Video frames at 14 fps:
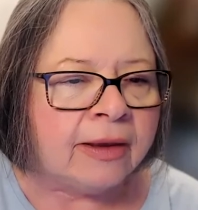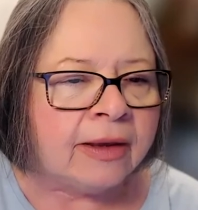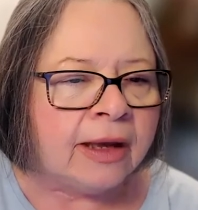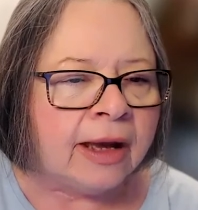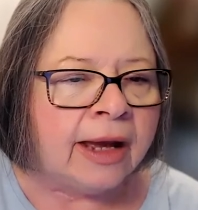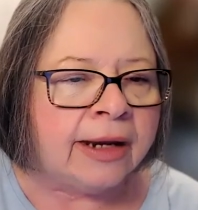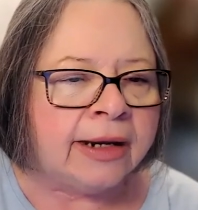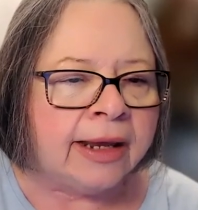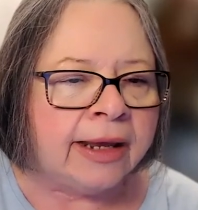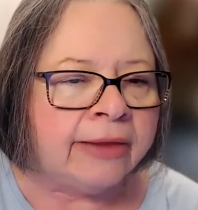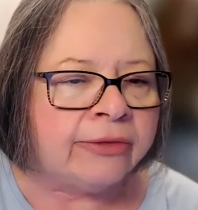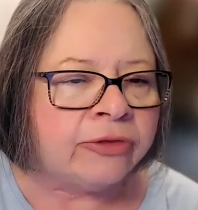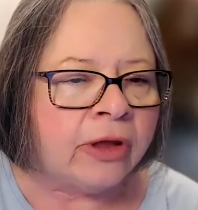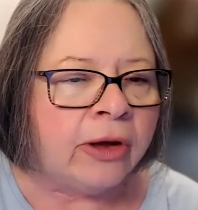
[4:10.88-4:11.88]
God
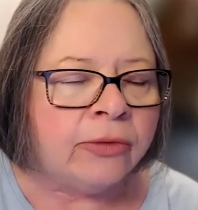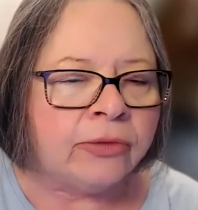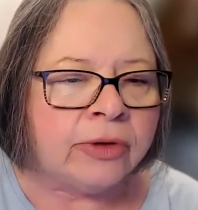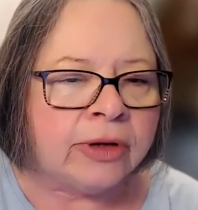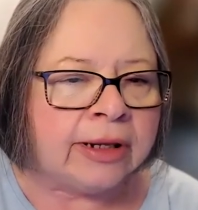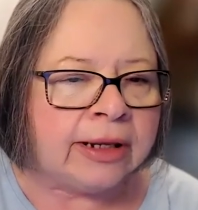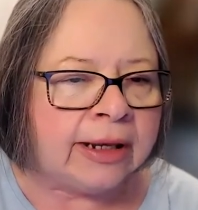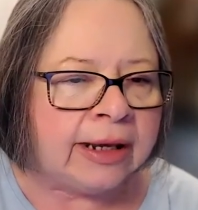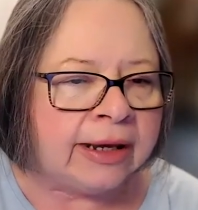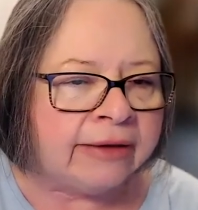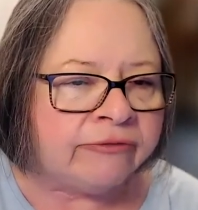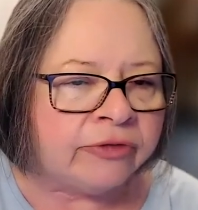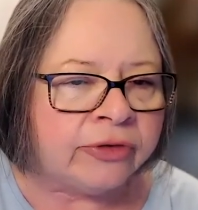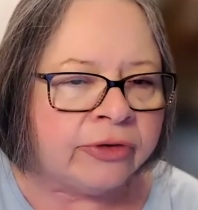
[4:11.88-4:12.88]
has only
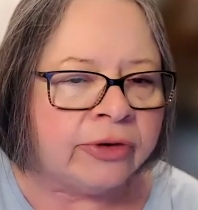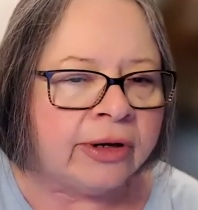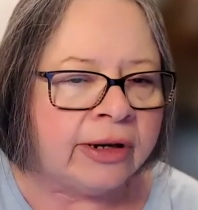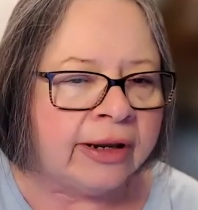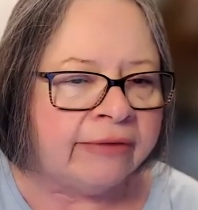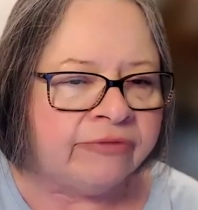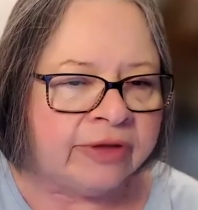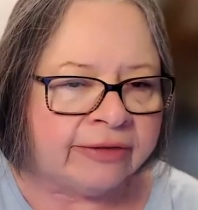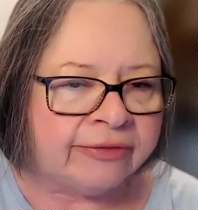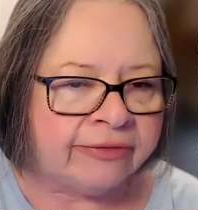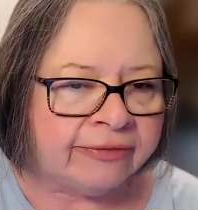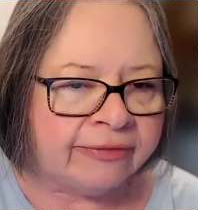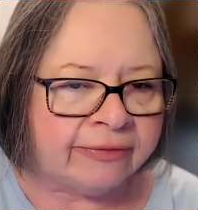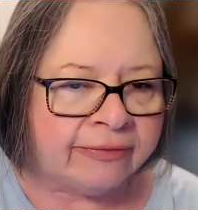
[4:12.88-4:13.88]
ever loved
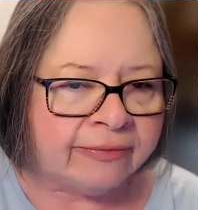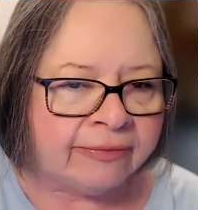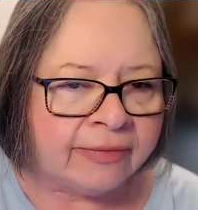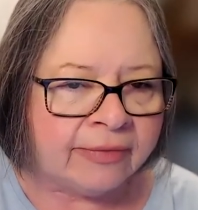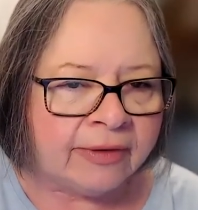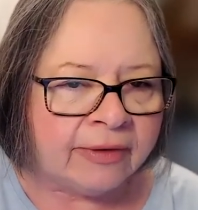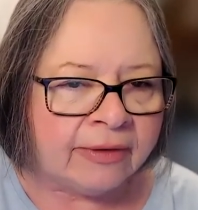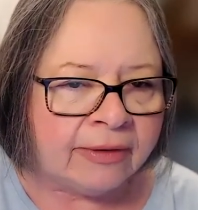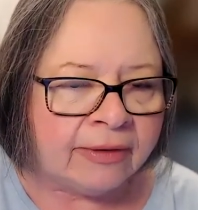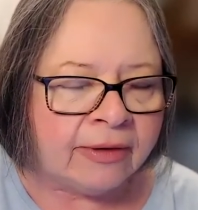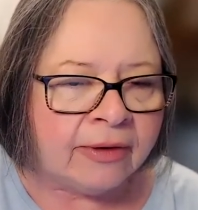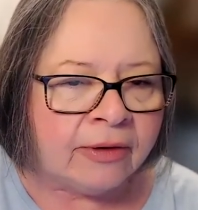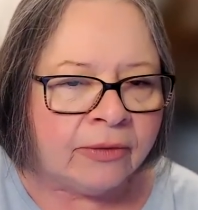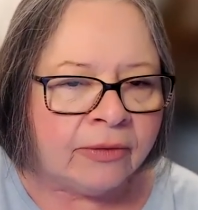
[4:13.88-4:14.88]
us.
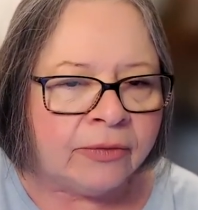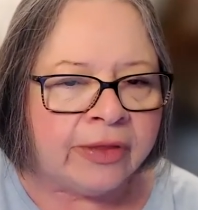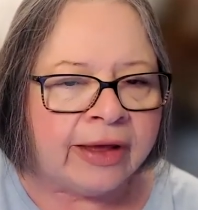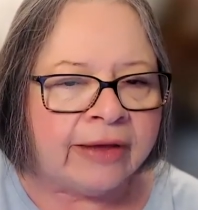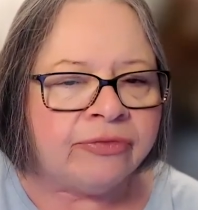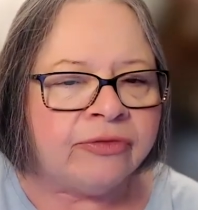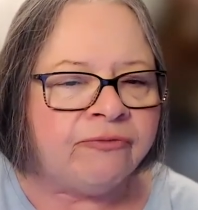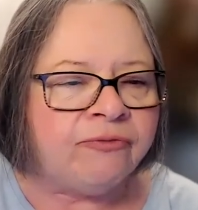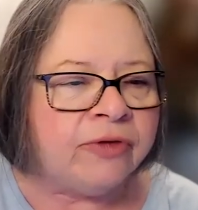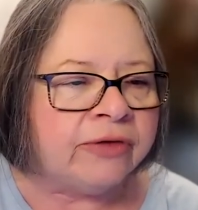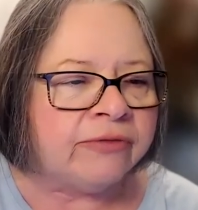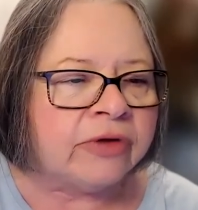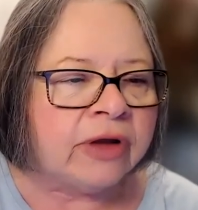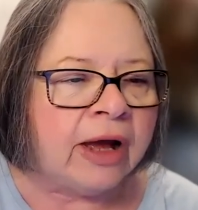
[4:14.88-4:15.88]
Without the fear
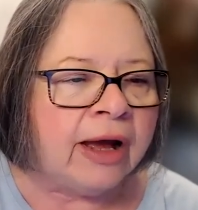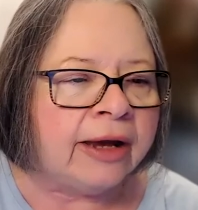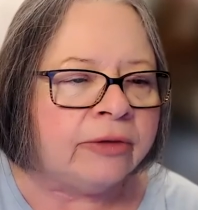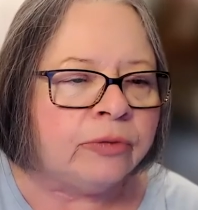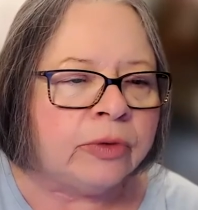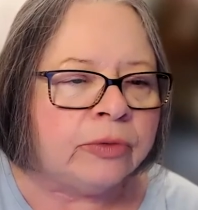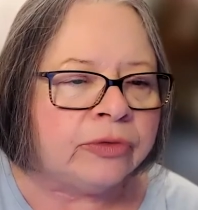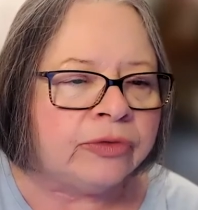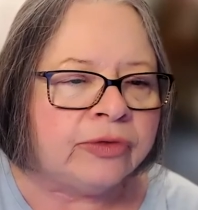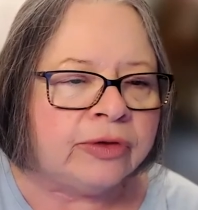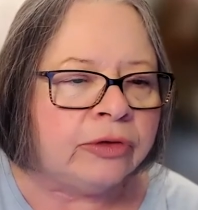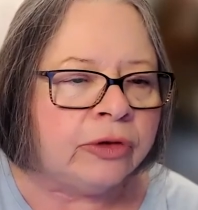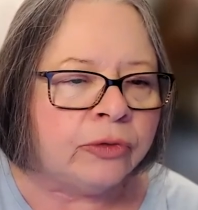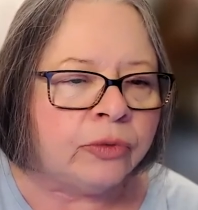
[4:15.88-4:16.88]
of God, we will
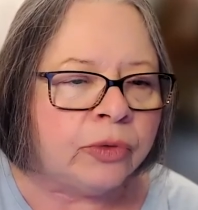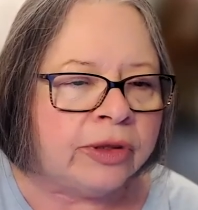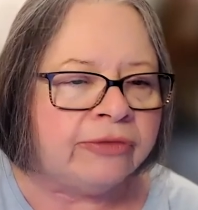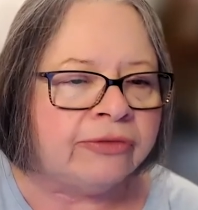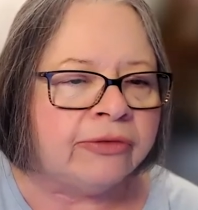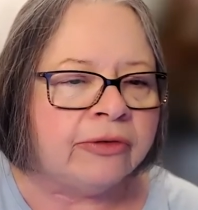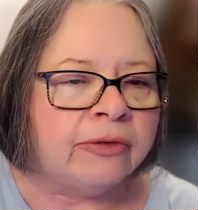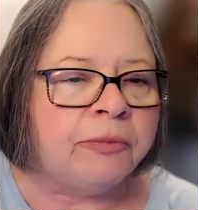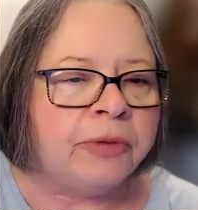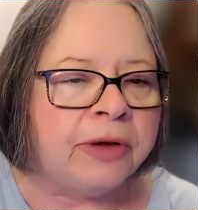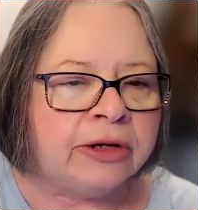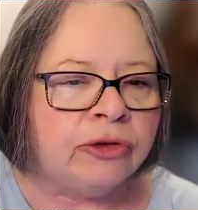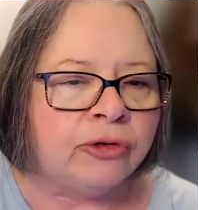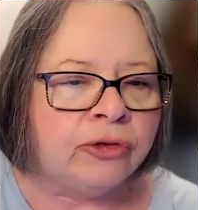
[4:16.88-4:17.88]
see no reason to
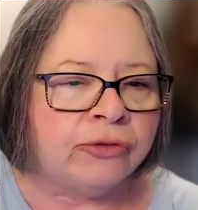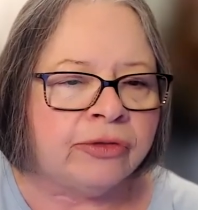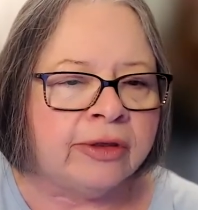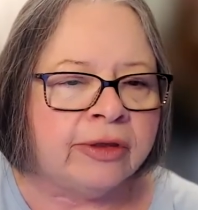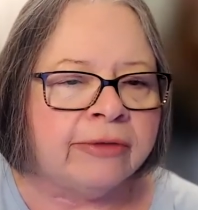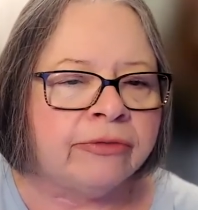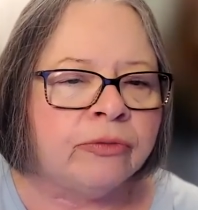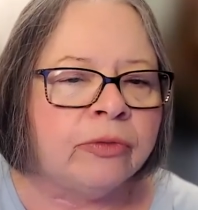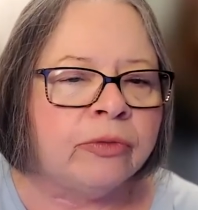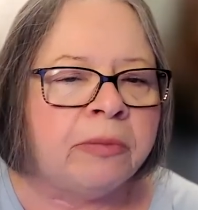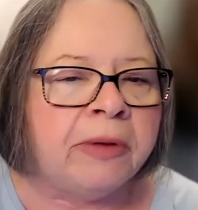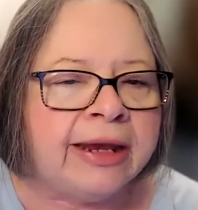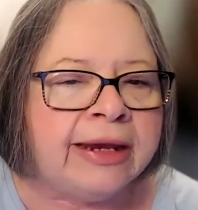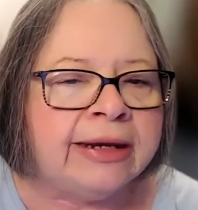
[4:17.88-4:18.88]
punish ourselves with
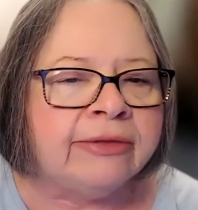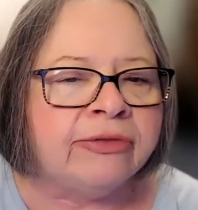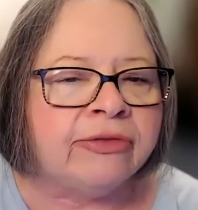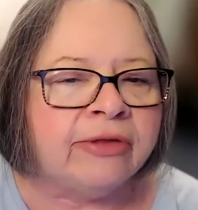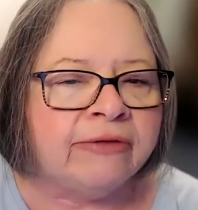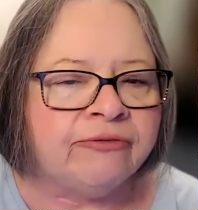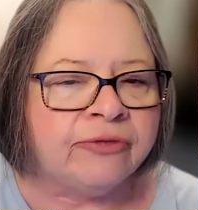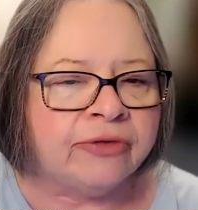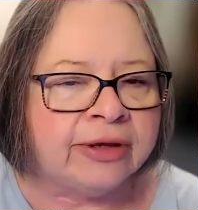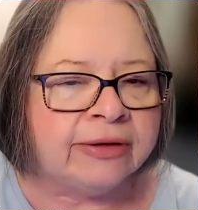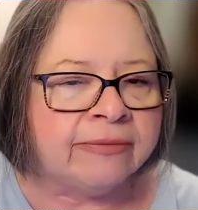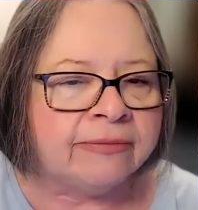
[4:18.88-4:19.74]
pain and suffering.